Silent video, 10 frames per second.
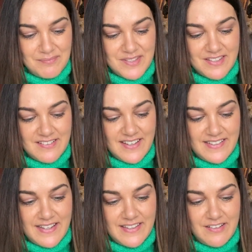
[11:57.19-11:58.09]
So
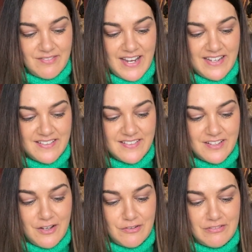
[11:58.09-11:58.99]
another great
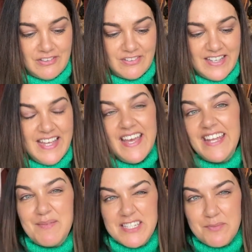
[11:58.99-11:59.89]
tonal look.
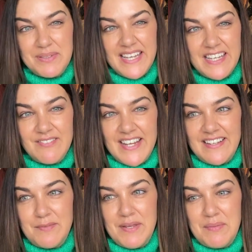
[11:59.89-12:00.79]
I'm actually playing
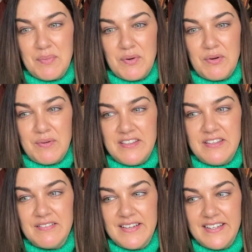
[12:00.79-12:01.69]
around a bit more
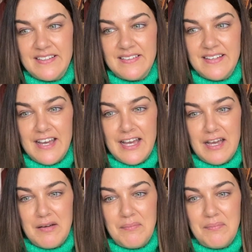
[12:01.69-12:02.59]
doing
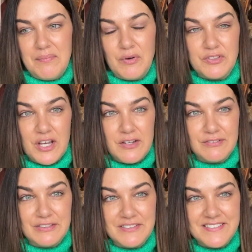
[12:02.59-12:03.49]
more
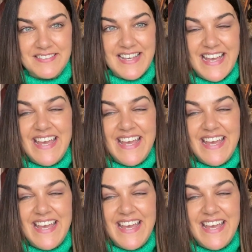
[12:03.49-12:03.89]
tonal looks.